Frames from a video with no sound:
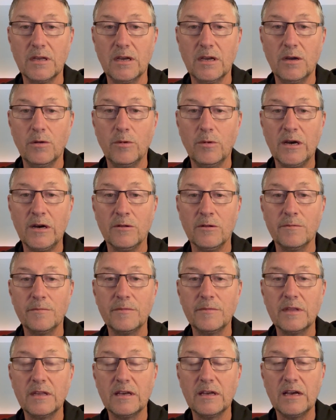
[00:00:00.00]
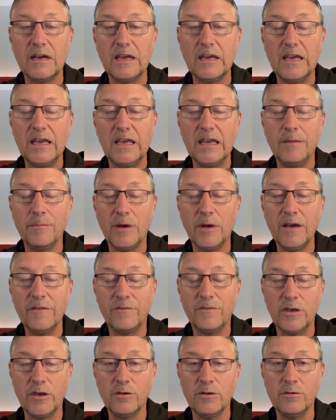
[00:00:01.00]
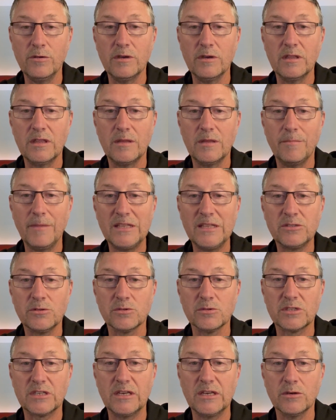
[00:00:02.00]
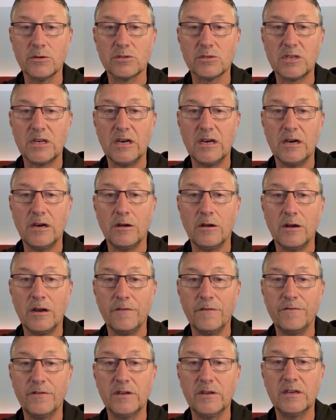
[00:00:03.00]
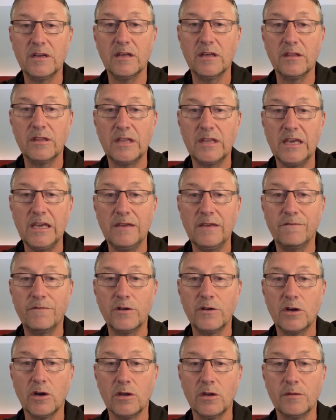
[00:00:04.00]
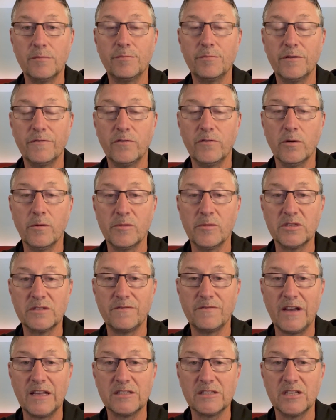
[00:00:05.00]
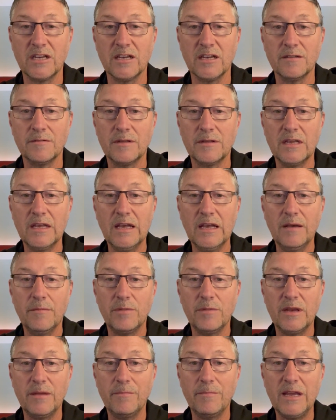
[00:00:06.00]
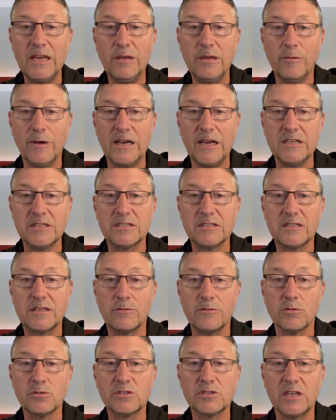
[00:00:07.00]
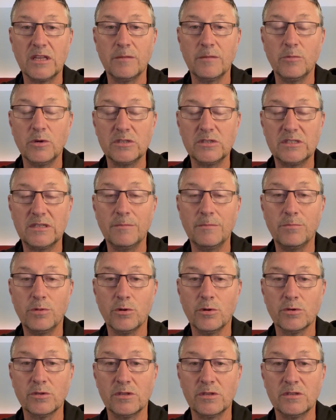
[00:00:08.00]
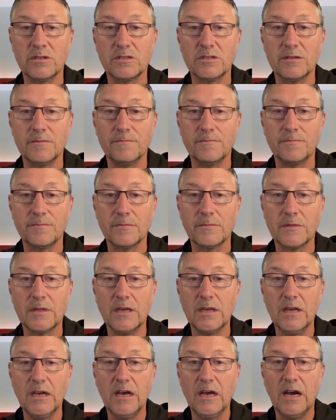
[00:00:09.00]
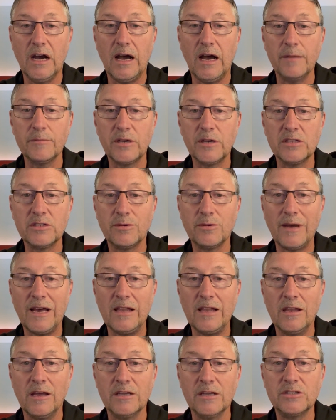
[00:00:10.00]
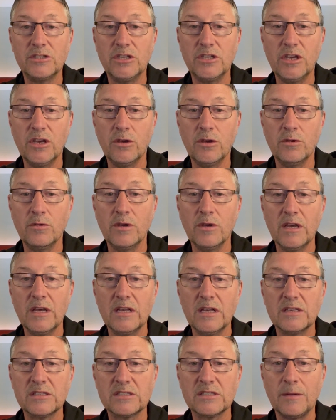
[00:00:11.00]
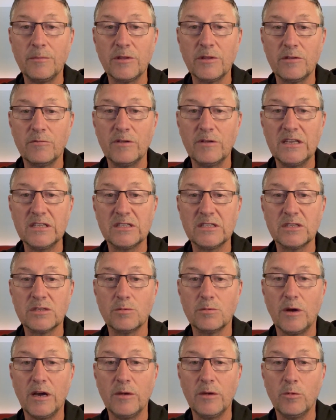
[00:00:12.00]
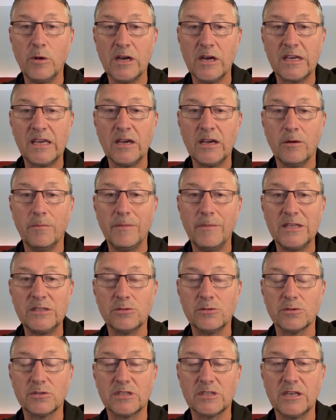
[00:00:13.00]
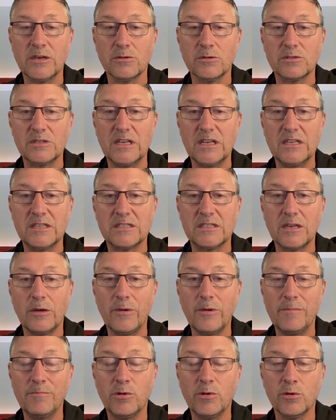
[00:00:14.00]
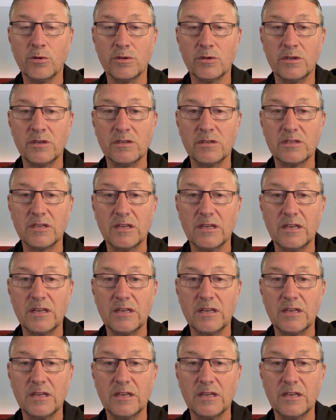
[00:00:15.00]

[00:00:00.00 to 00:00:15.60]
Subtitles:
Well, in my view, the mental skills are often the forgotten performance factor, but in many ways, they're also the most important. I'm going to outline to you some of the reasons why working on mental skills is so important,